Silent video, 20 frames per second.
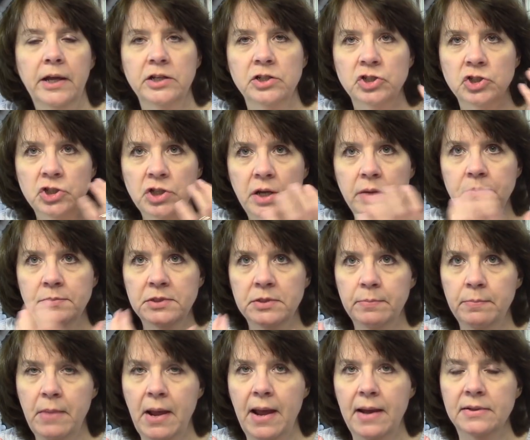a
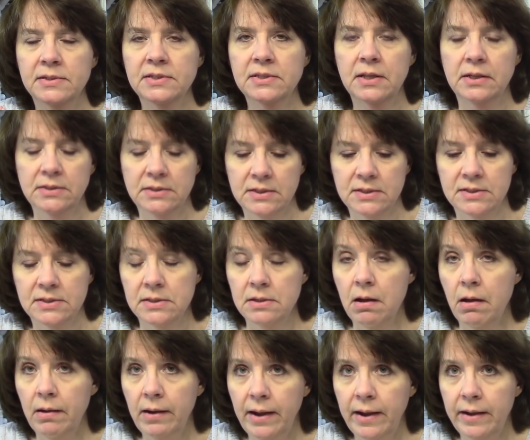shaped mask that does
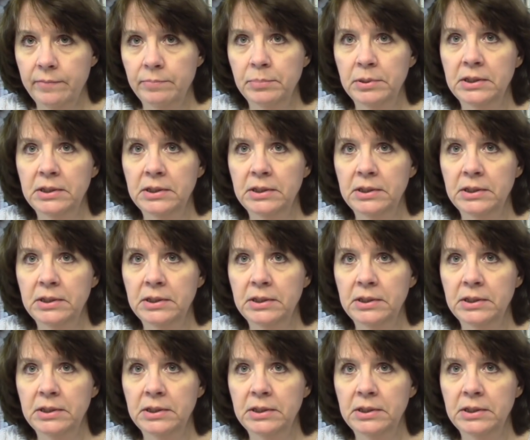not have